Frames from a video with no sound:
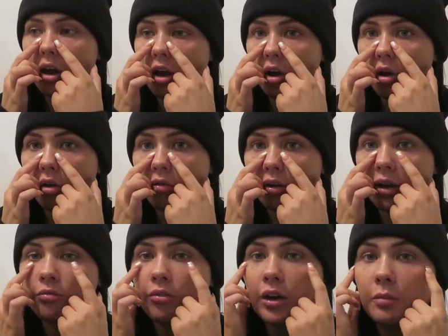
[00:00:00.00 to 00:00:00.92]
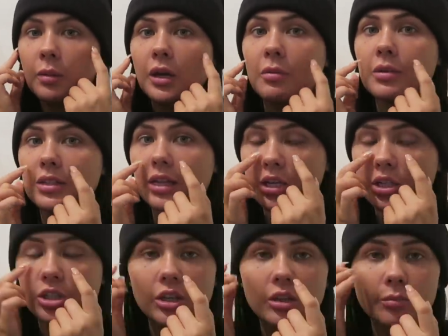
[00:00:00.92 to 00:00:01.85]
a lot of like red
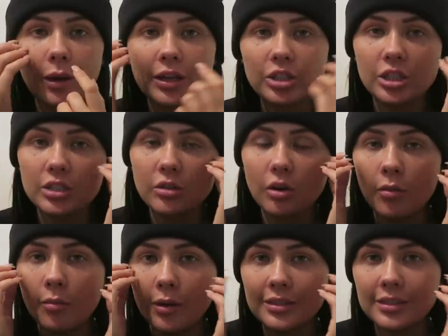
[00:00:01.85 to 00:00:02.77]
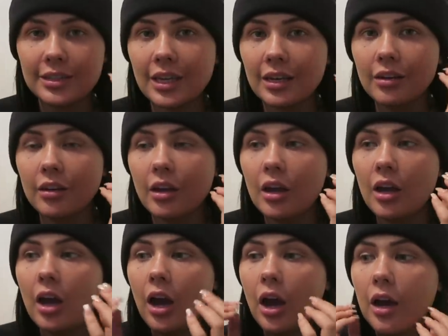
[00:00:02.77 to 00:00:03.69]
pigmentation patches on my skin,
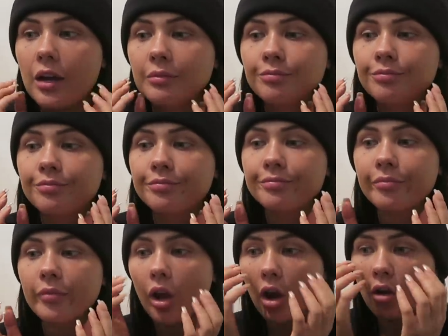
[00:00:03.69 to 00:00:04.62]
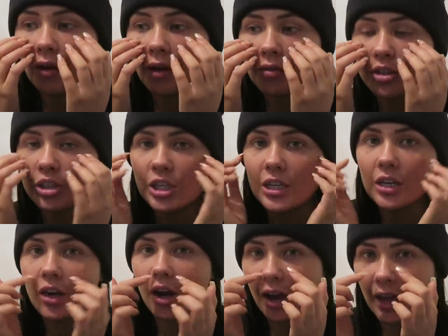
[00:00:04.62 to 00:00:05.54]
around the
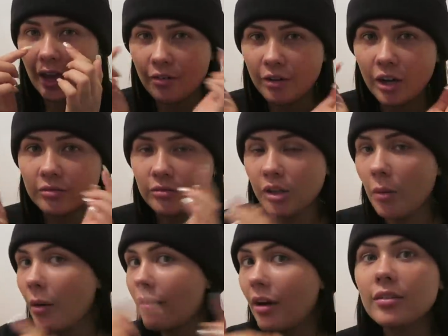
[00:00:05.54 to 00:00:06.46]
cheek and eye area. Nowhere